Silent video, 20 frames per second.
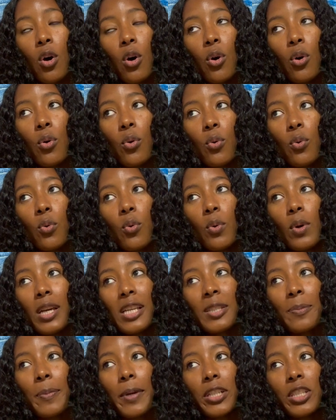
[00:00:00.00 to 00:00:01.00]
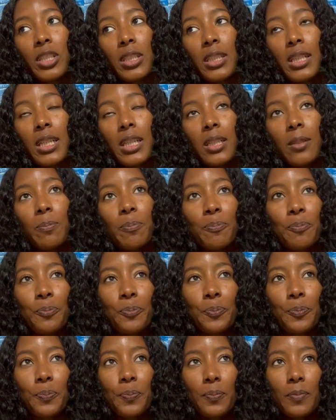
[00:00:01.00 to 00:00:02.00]
who, especially
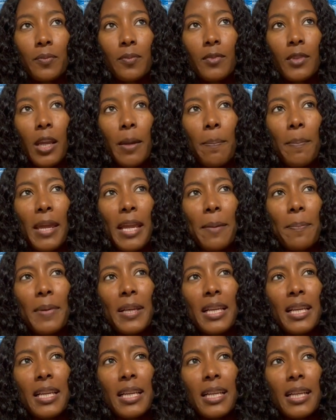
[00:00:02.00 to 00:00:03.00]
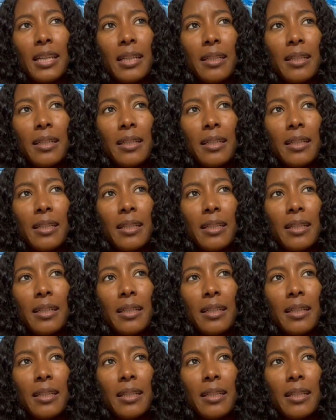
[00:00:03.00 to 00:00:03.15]
maybe